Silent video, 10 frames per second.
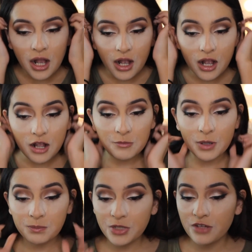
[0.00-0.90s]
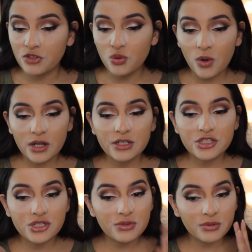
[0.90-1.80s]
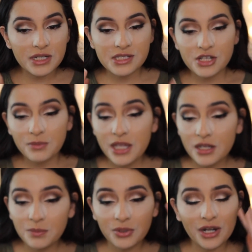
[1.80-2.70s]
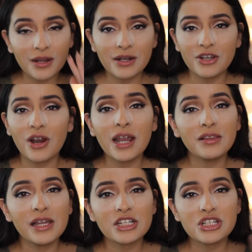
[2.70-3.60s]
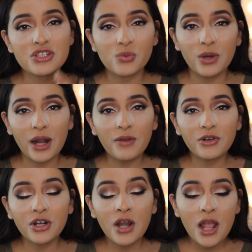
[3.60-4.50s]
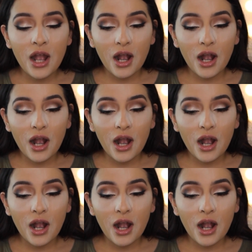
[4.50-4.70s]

Um, but if you want to do the rest of your makeup, put it on your eyelashes, whatever,